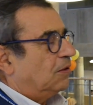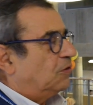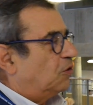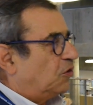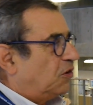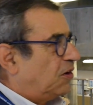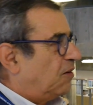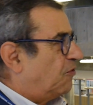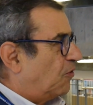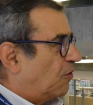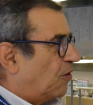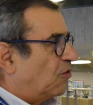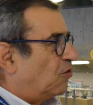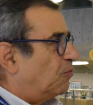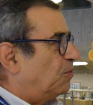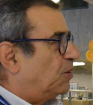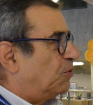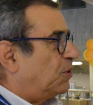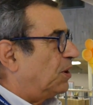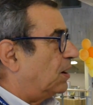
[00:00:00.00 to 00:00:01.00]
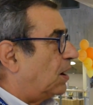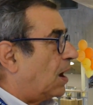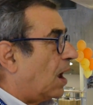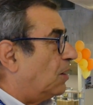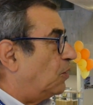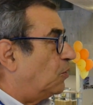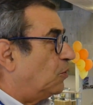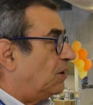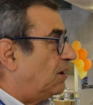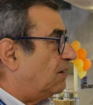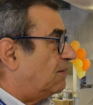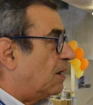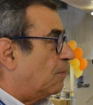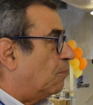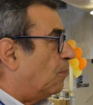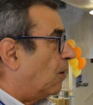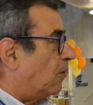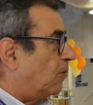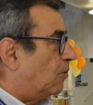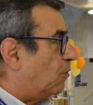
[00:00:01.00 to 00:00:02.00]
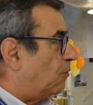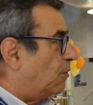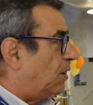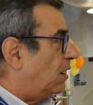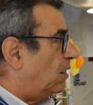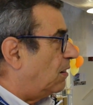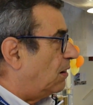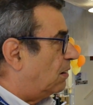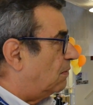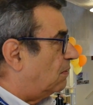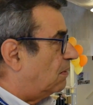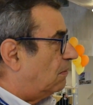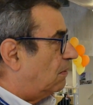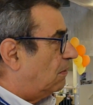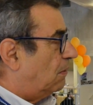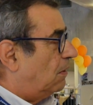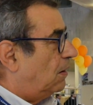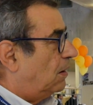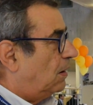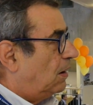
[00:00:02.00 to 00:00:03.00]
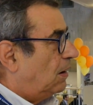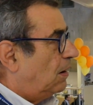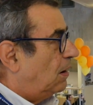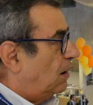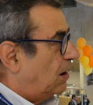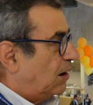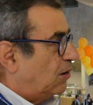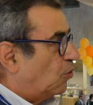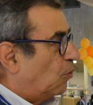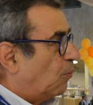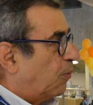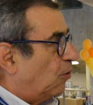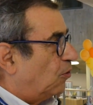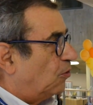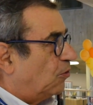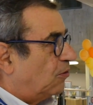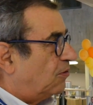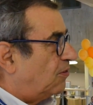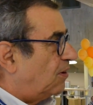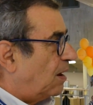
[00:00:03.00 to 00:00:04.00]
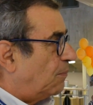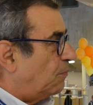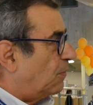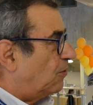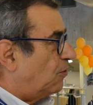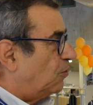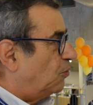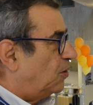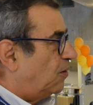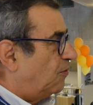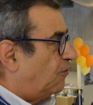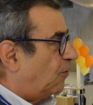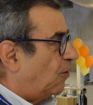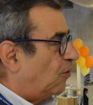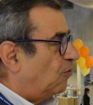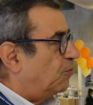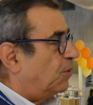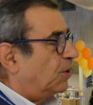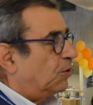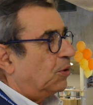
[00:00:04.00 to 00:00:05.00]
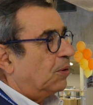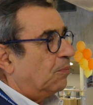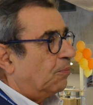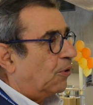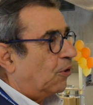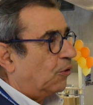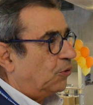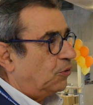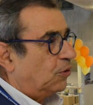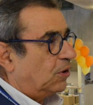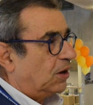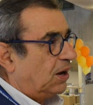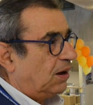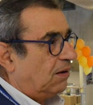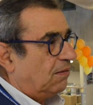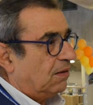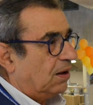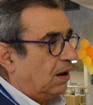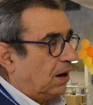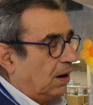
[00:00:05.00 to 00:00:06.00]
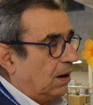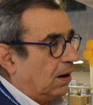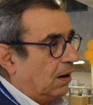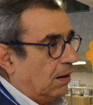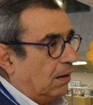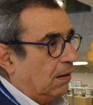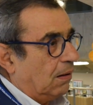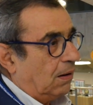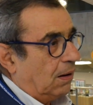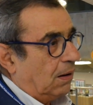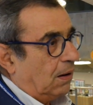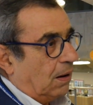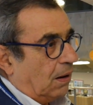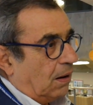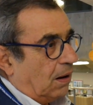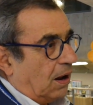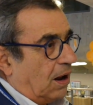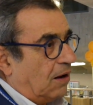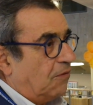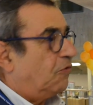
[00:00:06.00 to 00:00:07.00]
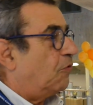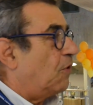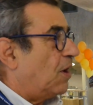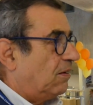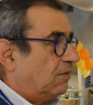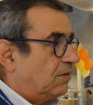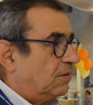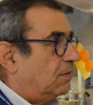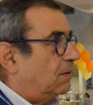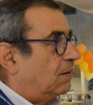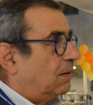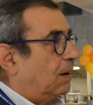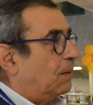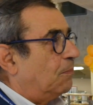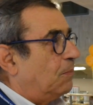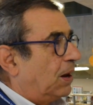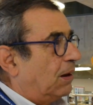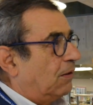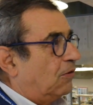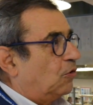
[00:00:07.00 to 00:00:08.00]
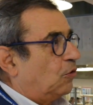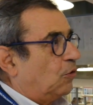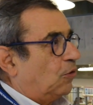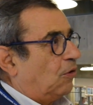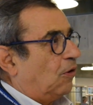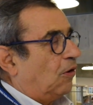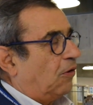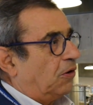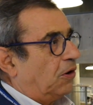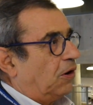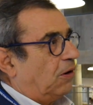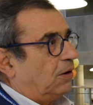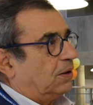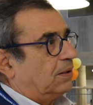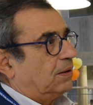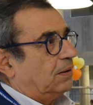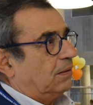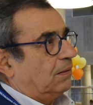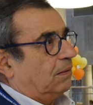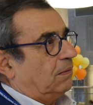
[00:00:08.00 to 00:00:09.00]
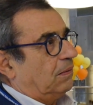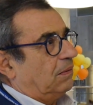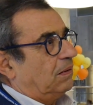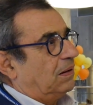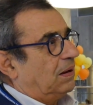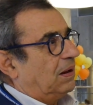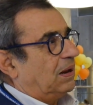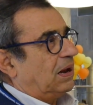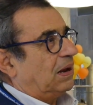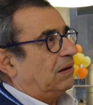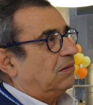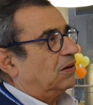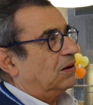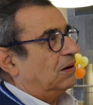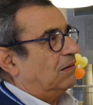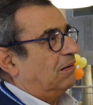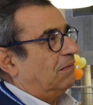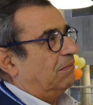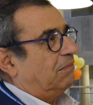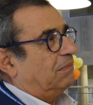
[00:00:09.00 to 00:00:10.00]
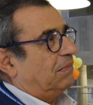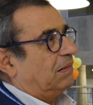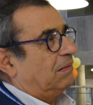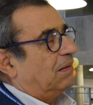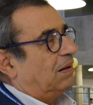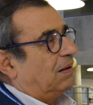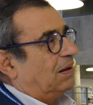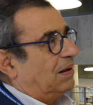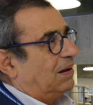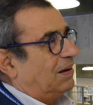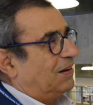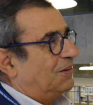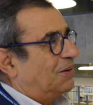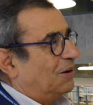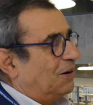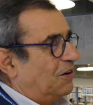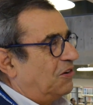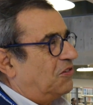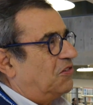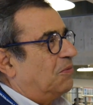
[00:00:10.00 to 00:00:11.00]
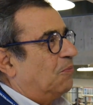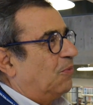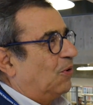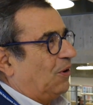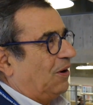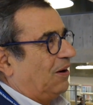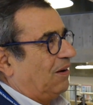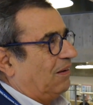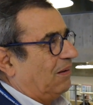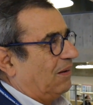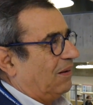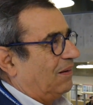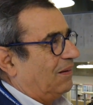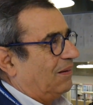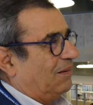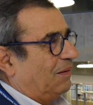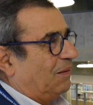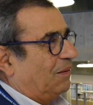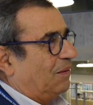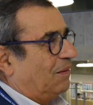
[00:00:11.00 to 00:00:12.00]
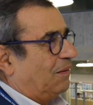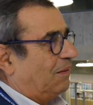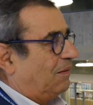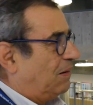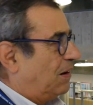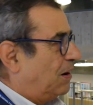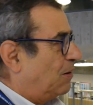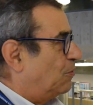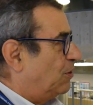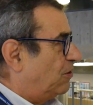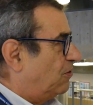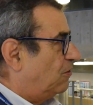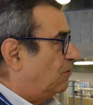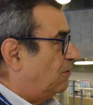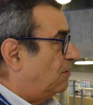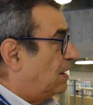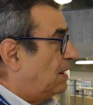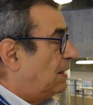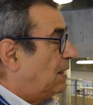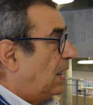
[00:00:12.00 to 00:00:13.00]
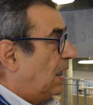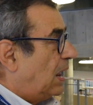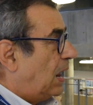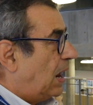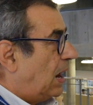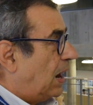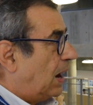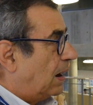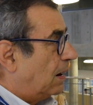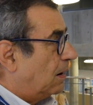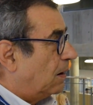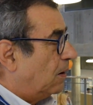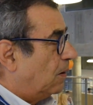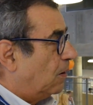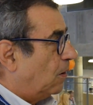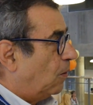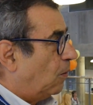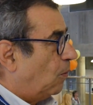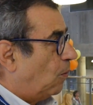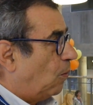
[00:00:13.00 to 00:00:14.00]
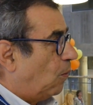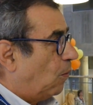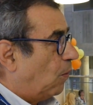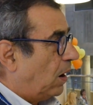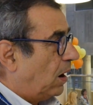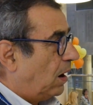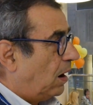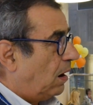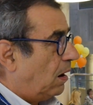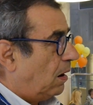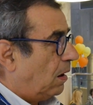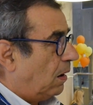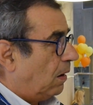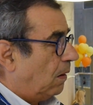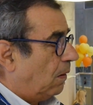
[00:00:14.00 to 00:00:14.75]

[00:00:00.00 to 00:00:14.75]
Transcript: the difference between Cantonese and Mandarin is uh, is about the same as the difference between Portuguese and uh, and French. I mean, so they are not. Uh, intel intelligible uh, uh, languages. And uh, well,